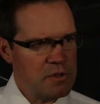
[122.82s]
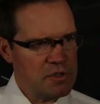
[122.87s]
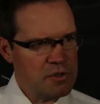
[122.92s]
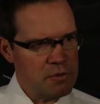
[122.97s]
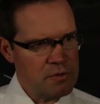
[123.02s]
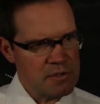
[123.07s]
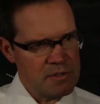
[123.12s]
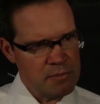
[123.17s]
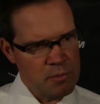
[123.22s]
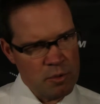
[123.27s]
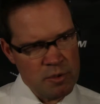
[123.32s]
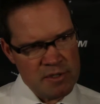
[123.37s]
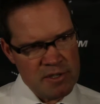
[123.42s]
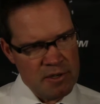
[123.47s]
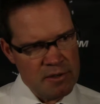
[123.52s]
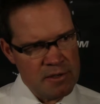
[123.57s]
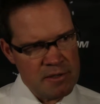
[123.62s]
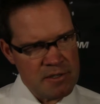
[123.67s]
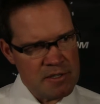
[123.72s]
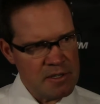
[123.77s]
we showed some
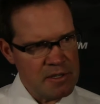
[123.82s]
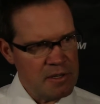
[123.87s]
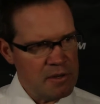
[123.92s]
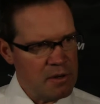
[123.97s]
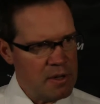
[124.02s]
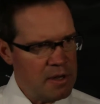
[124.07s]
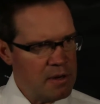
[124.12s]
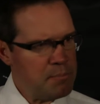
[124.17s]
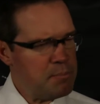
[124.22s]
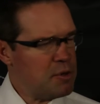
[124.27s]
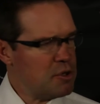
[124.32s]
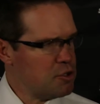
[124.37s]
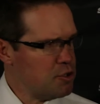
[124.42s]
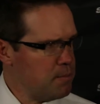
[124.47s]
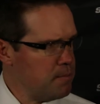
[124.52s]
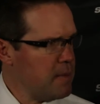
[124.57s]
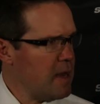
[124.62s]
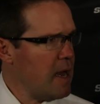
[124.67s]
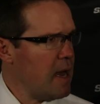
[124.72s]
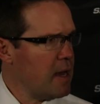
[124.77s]
resiliency in, in
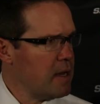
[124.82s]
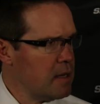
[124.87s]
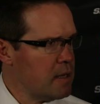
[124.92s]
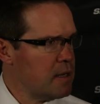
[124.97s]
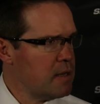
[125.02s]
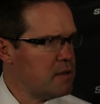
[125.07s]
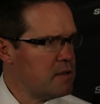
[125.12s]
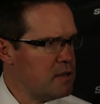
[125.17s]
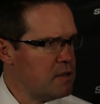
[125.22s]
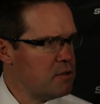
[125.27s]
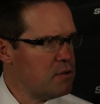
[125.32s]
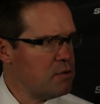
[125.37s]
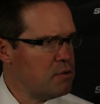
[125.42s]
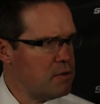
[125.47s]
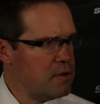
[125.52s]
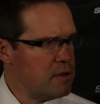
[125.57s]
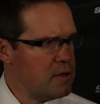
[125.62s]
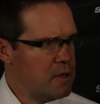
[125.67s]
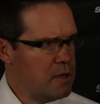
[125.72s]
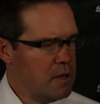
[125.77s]
pushing back and continue
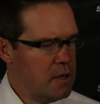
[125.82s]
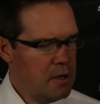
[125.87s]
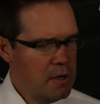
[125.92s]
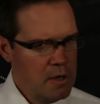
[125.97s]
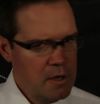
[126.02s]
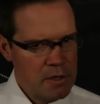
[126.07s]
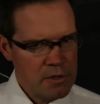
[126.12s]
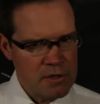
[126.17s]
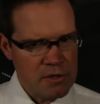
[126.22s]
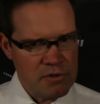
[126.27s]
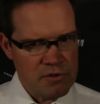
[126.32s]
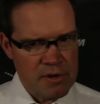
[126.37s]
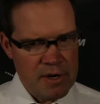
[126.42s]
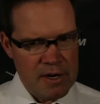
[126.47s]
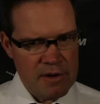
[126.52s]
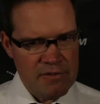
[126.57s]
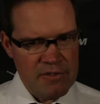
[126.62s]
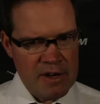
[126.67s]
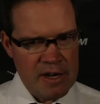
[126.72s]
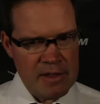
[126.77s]
to, to
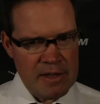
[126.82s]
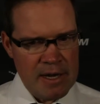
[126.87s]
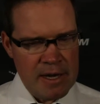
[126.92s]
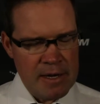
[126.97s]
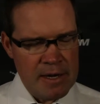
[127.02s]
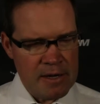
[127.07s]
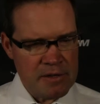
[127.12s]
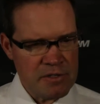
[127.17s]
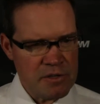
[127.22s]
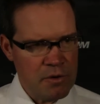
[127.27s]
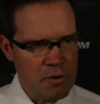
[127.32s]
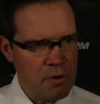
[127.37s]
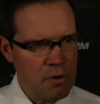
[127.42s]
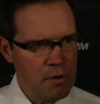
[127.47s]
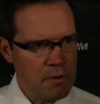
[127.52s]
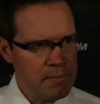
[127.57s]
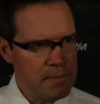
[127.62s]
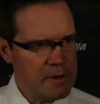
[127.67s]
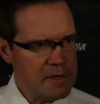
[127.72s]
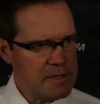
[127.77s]
try to find that next
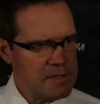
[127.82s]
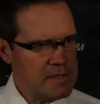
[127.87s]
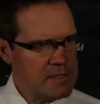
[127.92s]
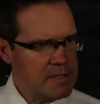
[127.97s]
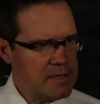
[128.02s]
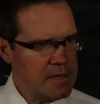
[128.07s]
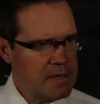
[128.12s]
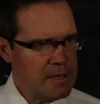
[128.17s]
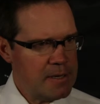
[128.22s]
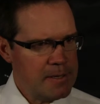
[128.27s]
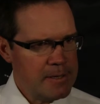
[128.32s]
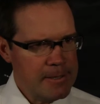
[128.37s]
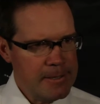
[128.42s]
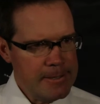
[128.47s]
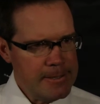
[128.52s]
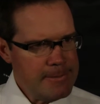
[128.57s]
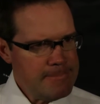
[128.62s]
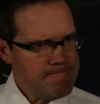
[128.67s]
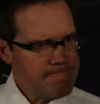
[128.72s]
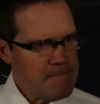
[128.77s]
goal. But uh,
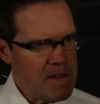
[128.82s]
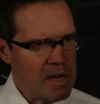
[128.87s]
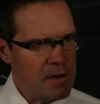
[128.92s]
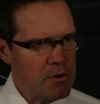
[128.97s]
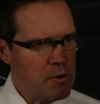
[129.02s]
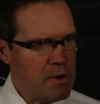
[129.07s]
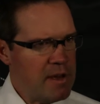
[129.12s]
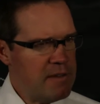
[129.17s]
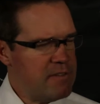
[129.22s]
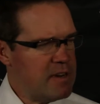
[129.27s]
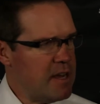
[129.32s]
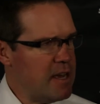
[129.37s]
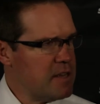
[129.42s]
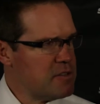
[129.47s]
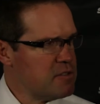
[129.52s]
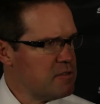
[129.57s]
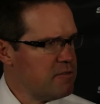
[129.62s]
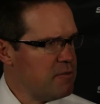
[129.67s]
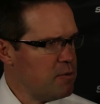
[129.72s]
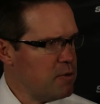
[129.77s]
I don't have an
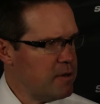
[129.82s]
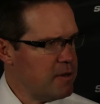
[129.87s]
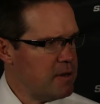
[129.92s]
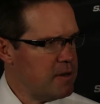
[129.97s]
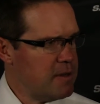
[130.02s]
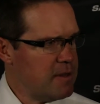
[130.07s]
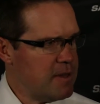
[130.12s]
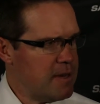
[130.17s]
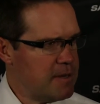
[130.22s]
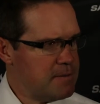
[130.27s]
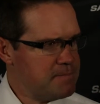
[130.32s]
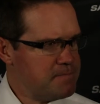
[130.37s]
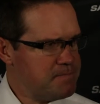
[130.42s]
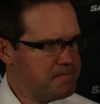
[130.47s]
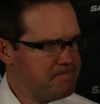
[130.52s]
answer for you on that.